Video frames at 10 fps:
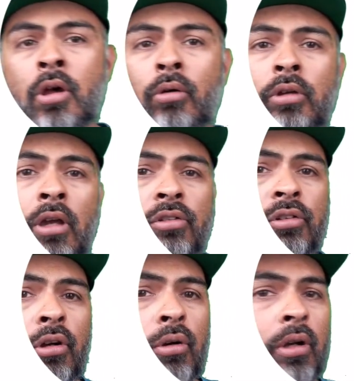Okay,
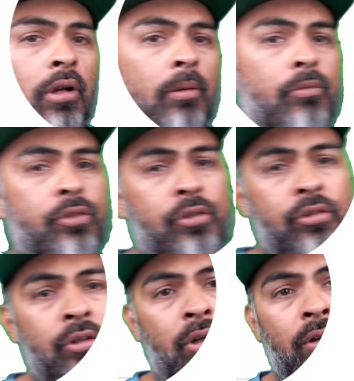so
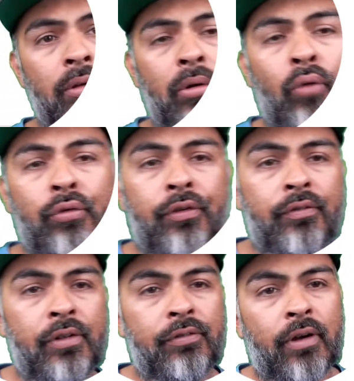she's over
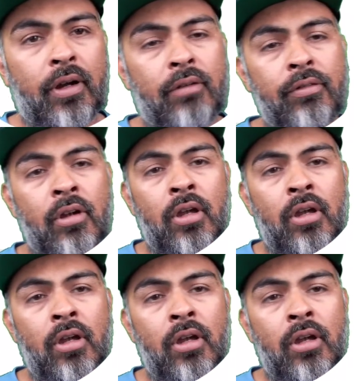55,